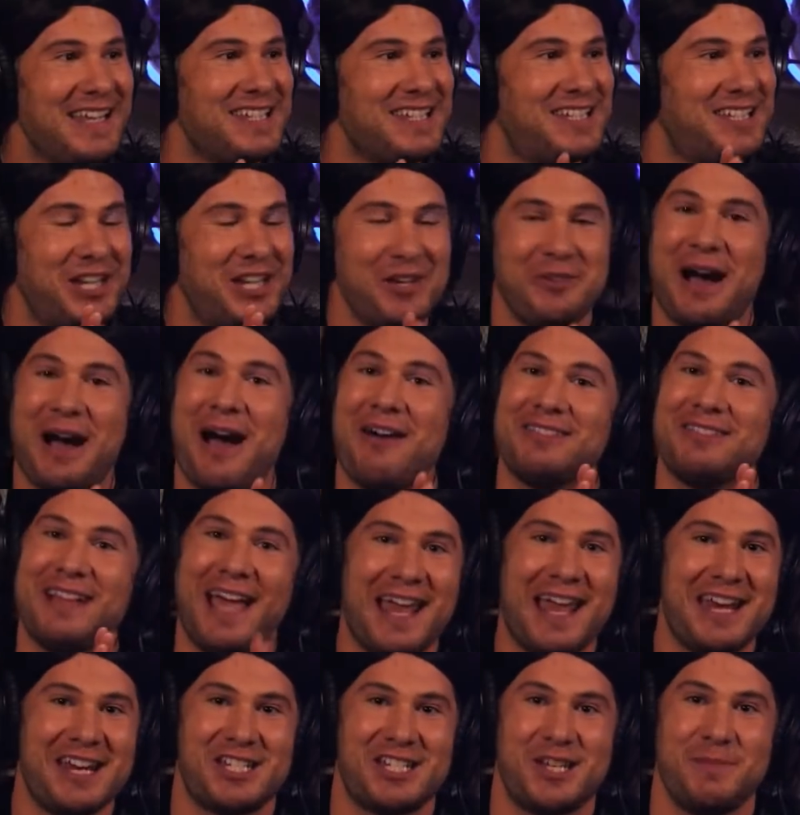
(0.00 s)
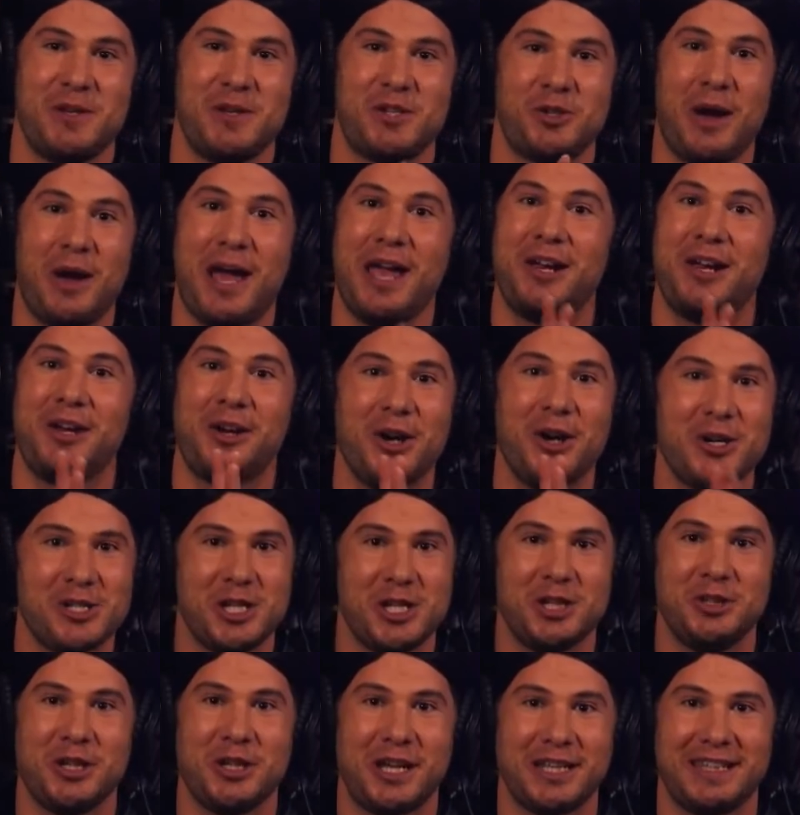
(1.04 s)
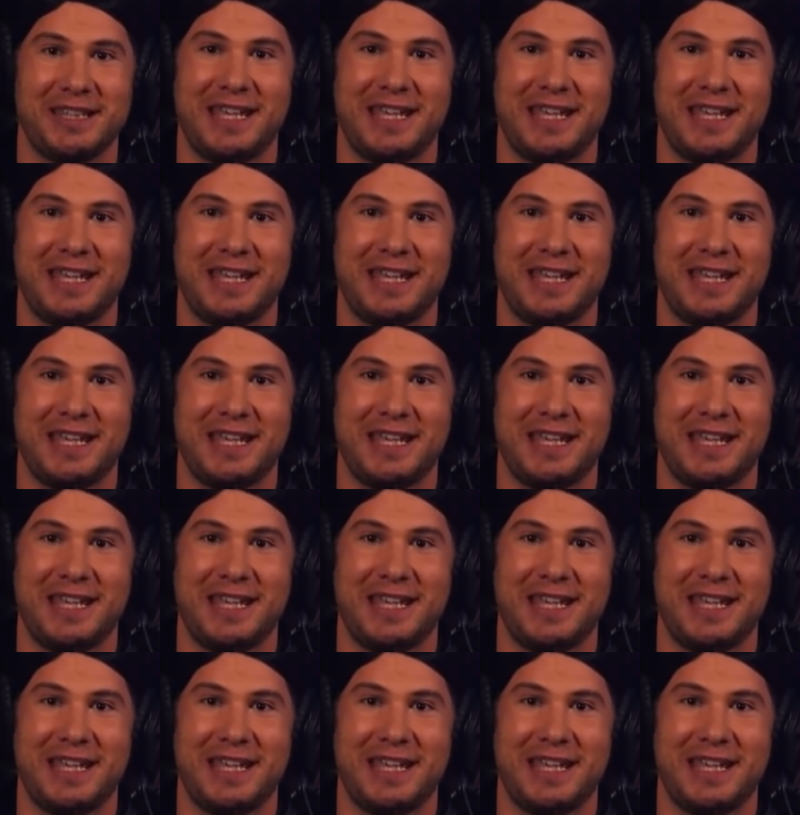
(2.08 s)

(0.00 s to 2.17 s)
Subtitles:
this too outlandish to be true, I encourage you to look